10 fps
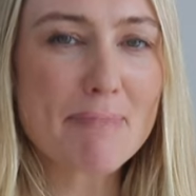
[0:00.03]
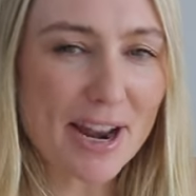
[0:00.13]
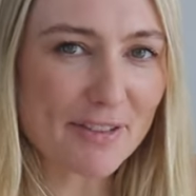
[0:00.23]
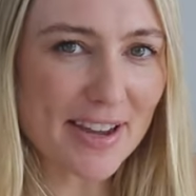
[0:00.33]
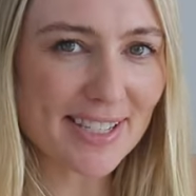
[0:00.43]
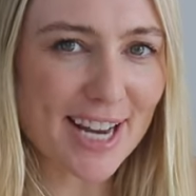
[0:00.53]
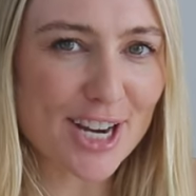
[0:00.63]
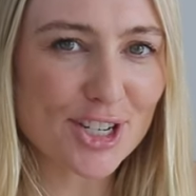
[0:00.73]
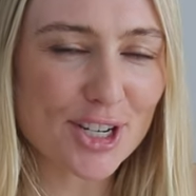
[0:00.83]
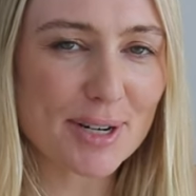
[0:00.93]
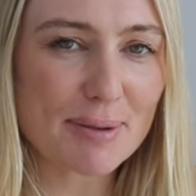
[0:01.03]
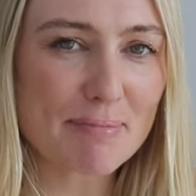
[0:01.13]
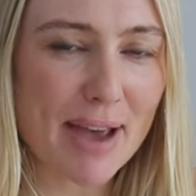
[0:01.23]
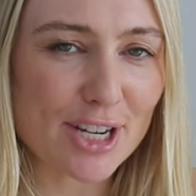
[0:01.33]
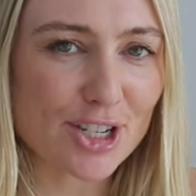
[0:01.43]
Manifestation
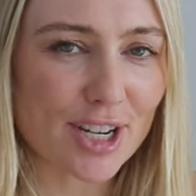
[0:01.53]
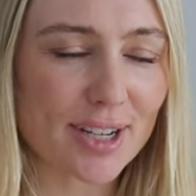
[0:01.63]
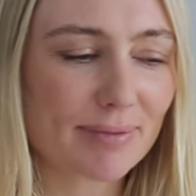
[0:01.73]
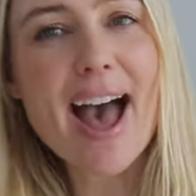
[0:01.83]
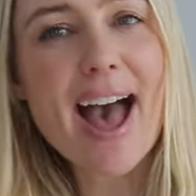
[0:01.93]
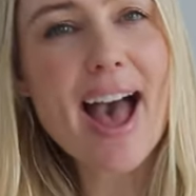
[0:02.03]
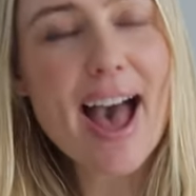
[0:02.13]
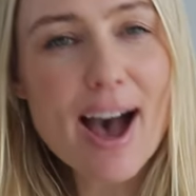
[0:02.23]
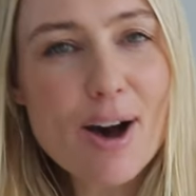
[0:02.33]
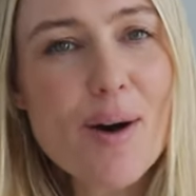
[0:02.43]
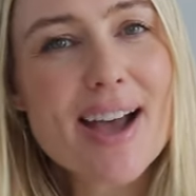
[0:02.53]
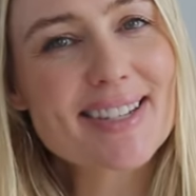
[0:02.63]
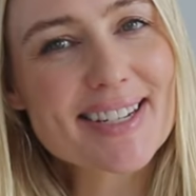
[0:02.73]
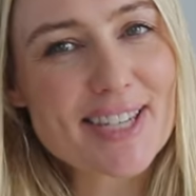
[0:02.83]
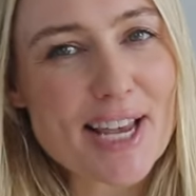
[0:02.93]
magic. How I
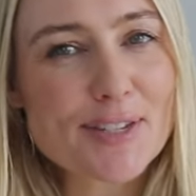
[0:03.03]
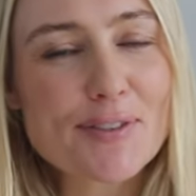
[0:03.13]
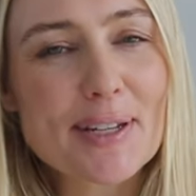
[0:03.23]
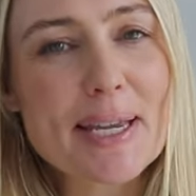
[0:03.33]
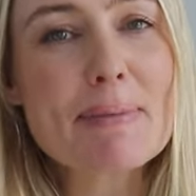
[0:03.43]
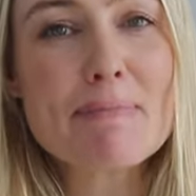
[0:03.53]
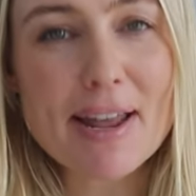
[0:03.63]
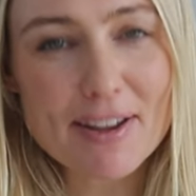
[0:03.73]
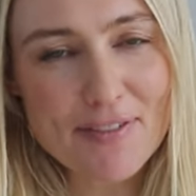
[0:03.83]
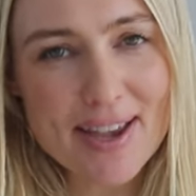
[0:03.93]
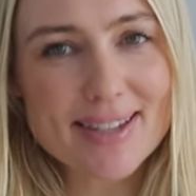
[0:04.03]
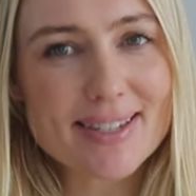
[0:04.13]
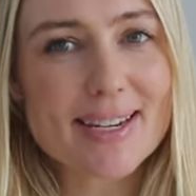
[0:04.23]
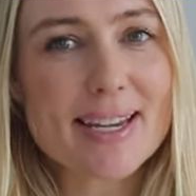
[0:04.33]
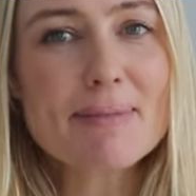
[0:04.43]
successfully
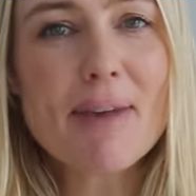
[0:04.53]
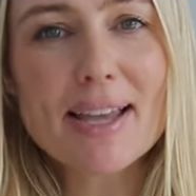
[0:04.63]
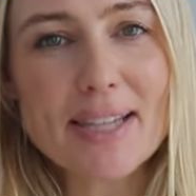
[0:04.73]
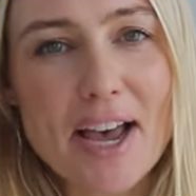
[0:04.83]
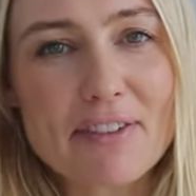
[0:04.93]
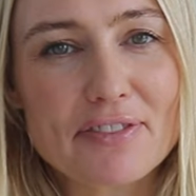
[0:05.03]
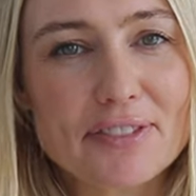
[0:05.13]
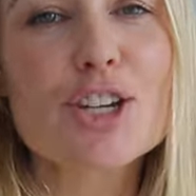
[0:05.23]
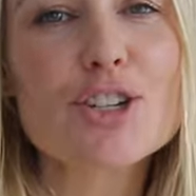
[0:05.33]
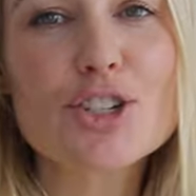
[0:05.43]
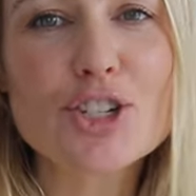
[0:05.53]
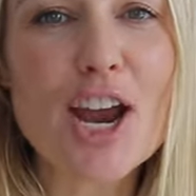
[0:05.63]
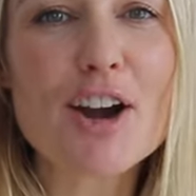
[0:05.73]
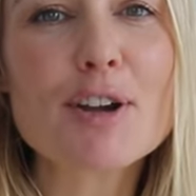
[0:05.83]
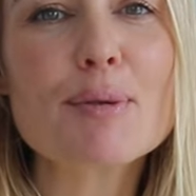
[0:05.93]
manifest in my life.
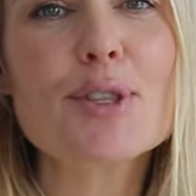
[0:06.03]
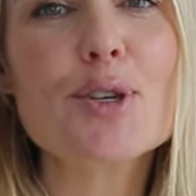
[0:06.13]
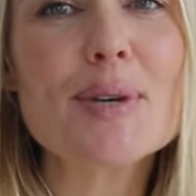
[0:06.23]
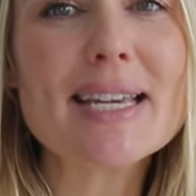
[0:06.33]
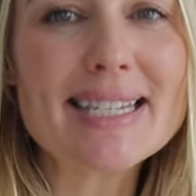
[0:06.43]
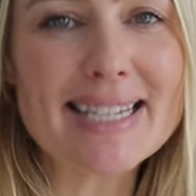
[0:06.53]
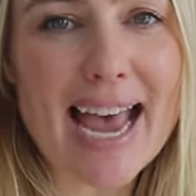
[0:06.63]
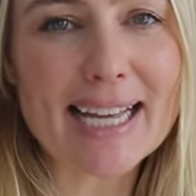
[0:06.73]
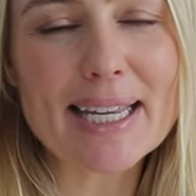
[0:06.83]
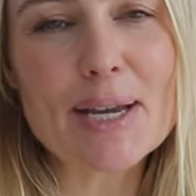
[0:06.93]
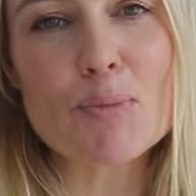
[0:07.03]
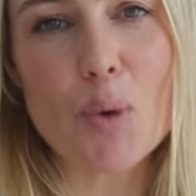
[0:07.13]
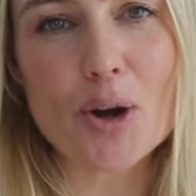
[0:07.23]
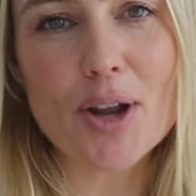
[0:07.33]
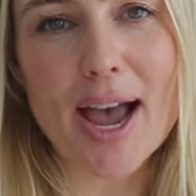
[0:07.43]
Sharing with you exactly
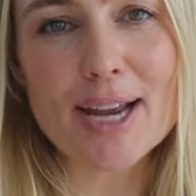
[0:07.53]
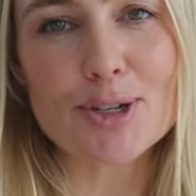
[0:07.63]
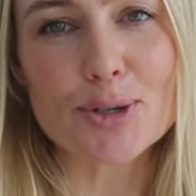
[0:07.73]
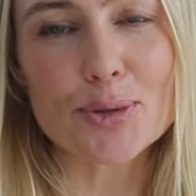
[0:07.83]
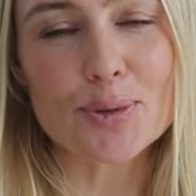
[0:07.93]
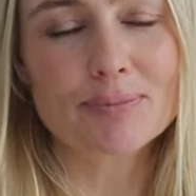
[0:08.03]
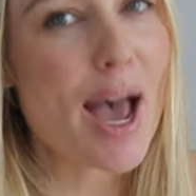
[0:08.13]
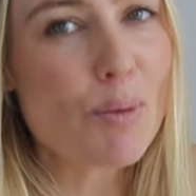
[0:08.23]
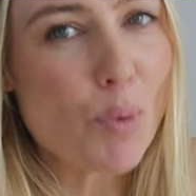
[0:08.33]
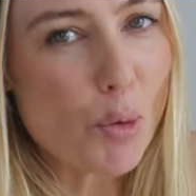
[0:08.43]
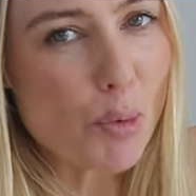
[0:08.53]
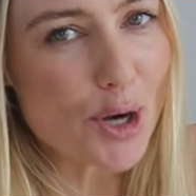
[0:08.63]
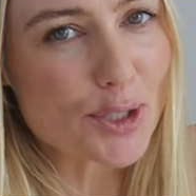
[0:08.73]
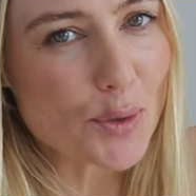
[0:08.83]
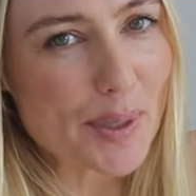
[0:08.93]
what I do and what
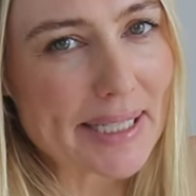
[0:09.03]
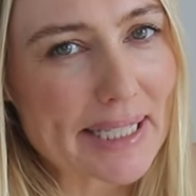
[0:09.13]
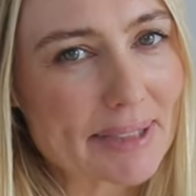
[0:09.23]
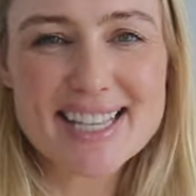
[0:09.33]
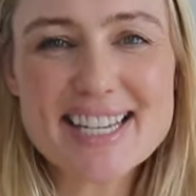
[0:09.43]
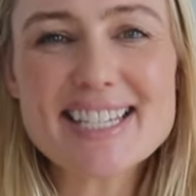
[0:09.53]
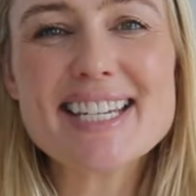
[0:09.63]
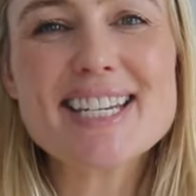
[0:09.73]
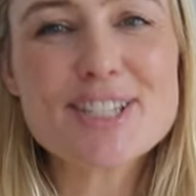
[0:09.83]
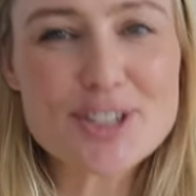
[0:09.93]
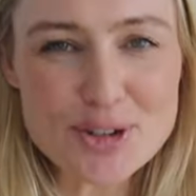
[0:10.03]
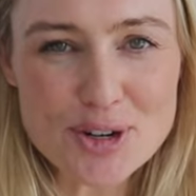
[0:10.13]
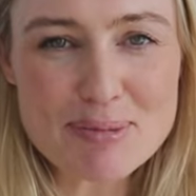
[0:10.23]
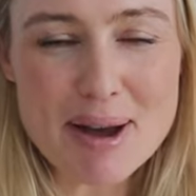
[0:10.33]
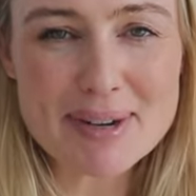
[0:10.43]
works quickly. This is
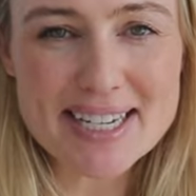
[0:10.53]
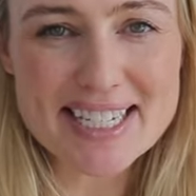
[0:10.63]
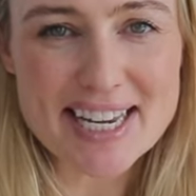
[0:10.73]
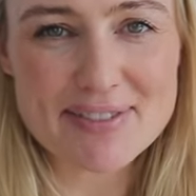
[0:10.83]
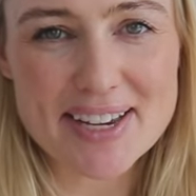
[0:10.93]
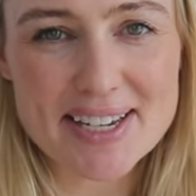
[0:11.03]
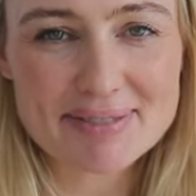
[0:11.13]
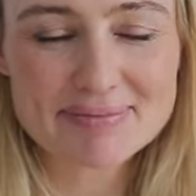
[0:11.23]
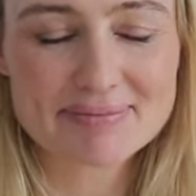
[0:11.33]
Sugar Mamma TV.